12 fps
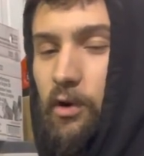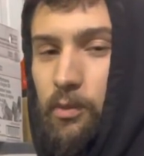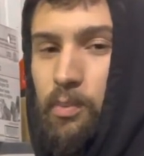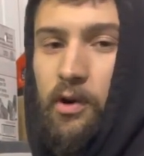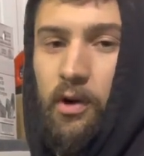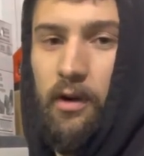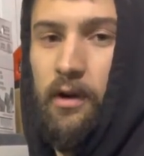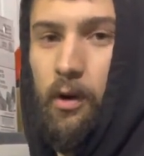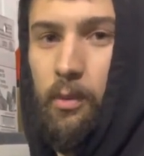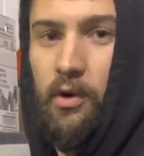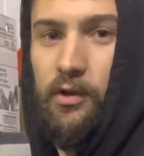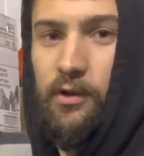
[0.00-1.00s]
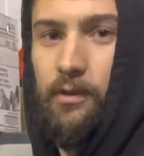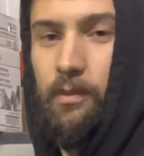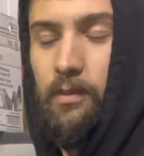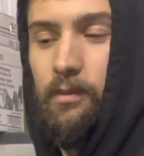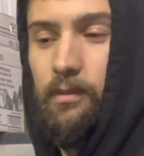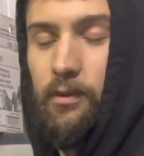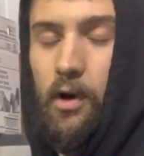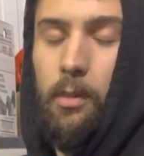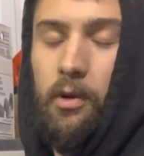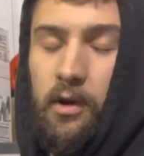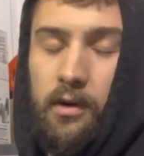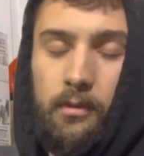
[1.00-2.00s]
nearly almost
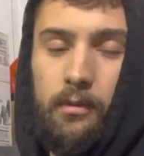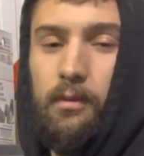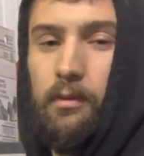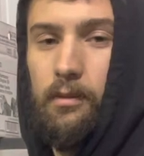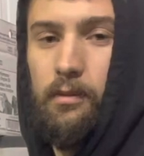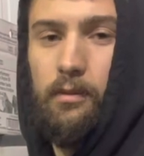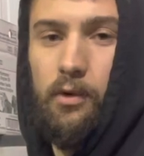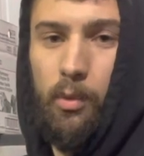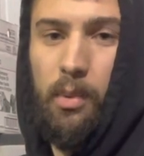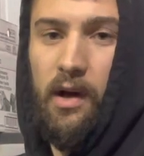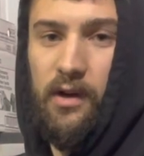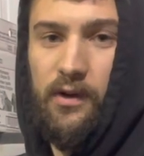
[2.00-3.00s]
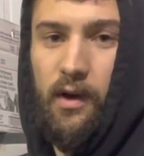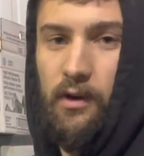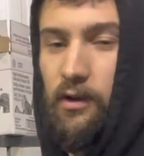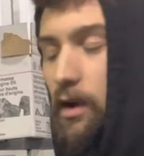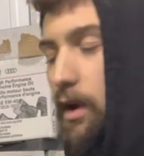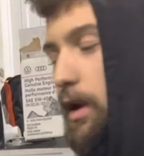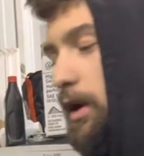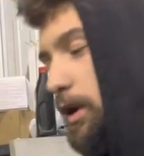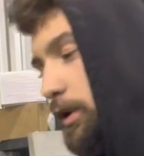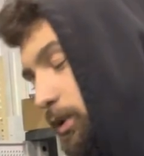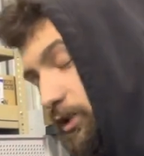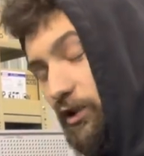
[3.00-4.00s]
doubling your pad size,
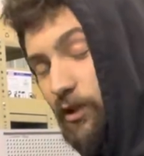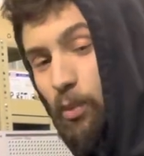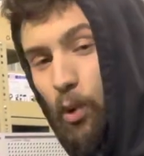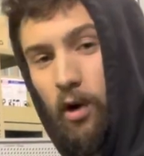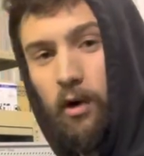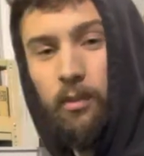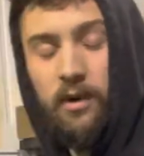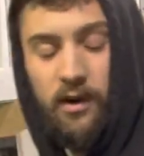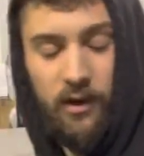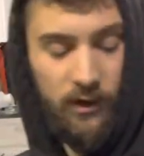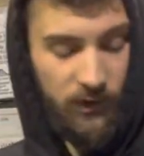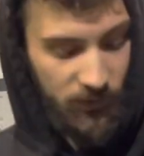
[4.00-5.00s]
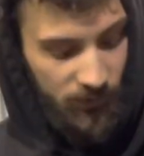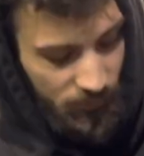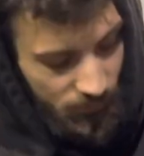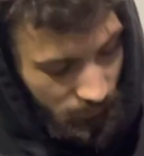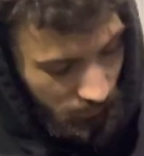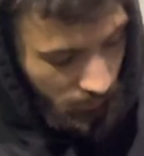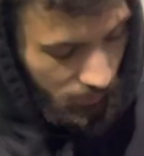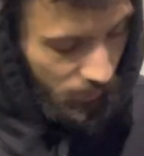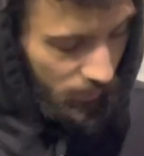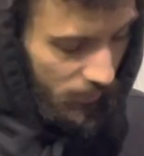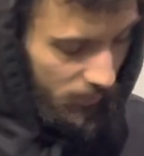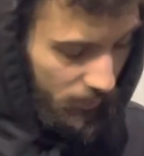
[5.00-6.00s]
which is important because
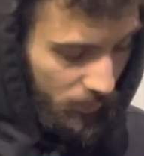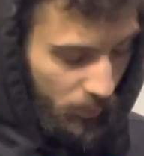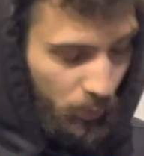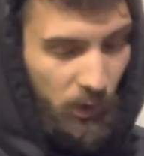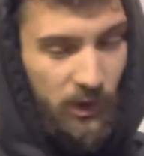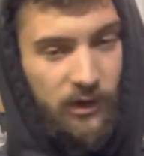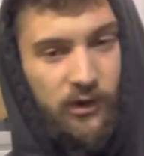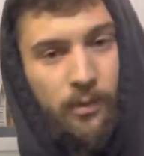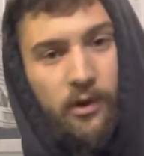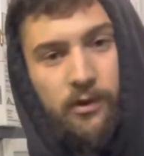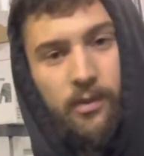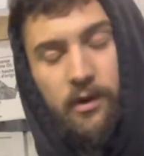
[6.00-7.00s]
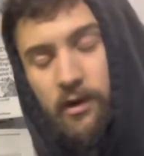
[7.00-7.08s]
brake displacement